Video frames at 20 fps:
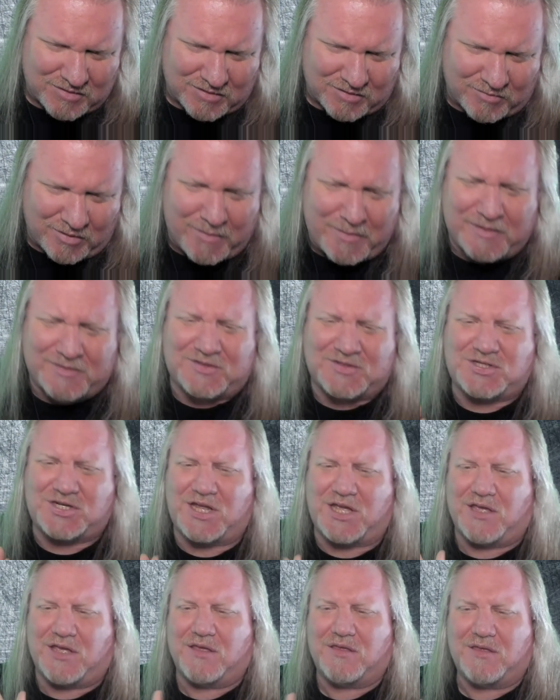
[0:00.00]
Maybe it's a
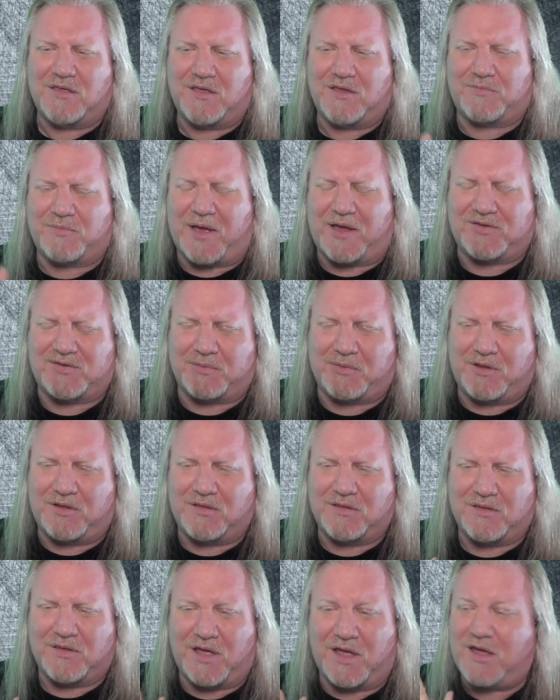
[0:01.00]
she. It's possible.